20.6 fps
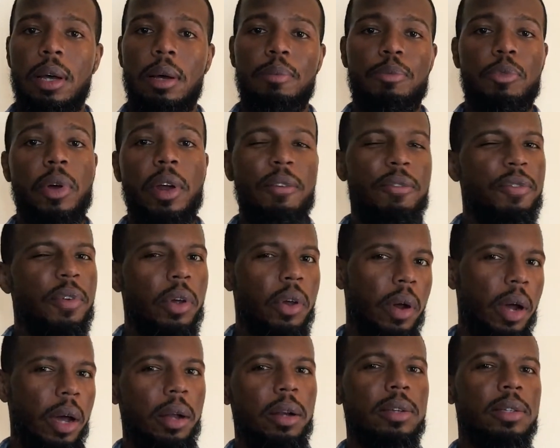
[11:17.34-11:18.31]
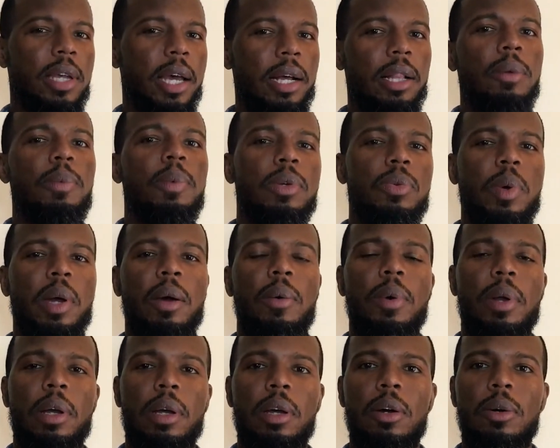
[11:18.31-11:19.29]
I'm trying to figure out exactly which way I
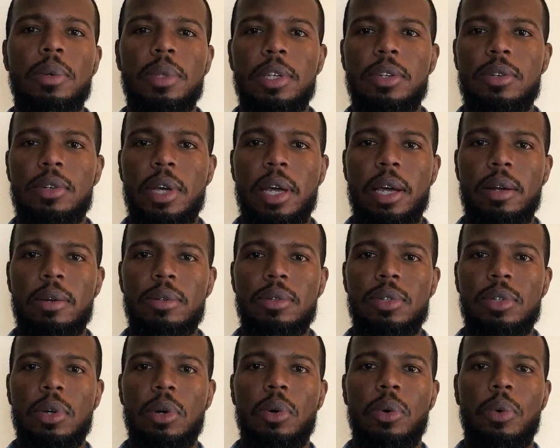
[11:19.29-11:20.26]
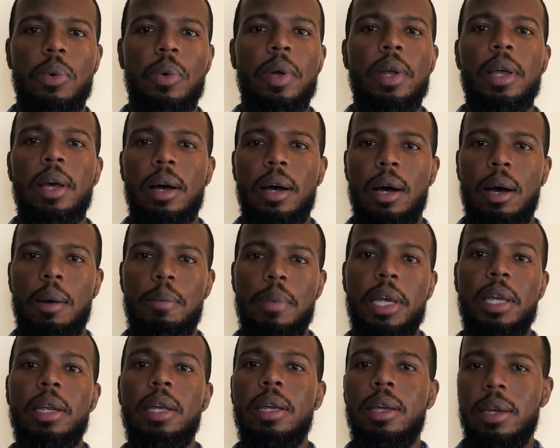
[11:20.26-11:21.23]
want to go with this channel, so
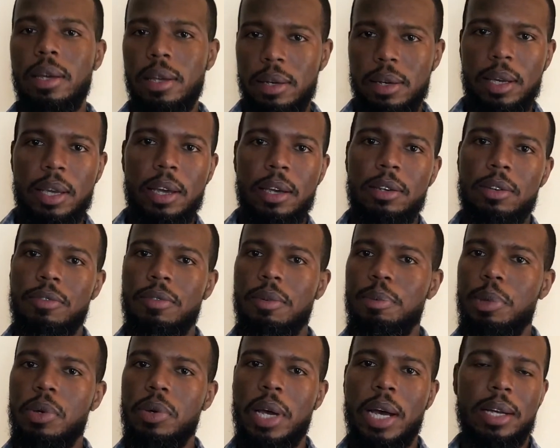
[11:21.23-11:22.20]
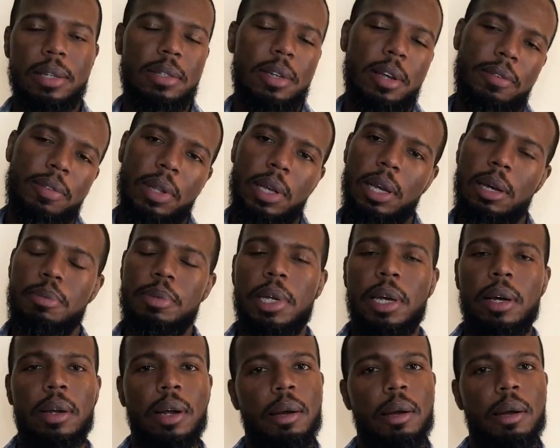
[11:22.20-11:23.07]
any indication from you guys definitely helps out.